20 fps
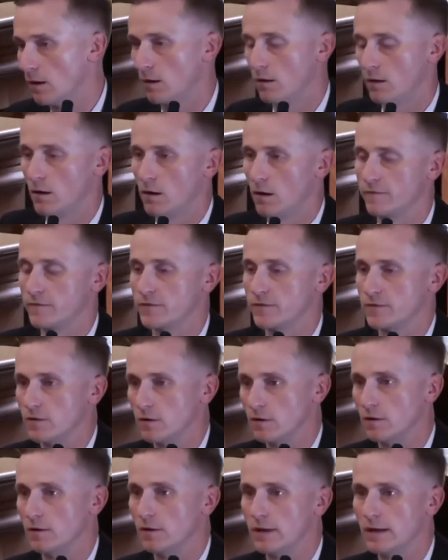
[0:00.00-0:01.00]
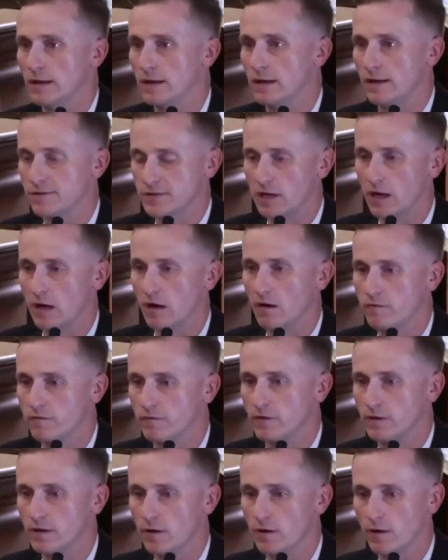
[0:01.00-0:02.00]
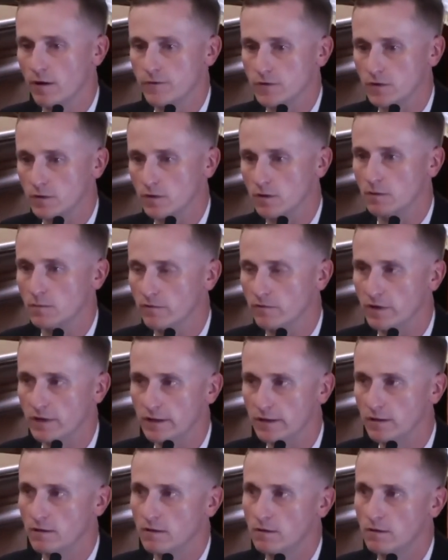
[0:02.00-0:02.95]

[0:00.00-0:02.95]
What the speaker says: Officer Saraf and Officer Mulvaney.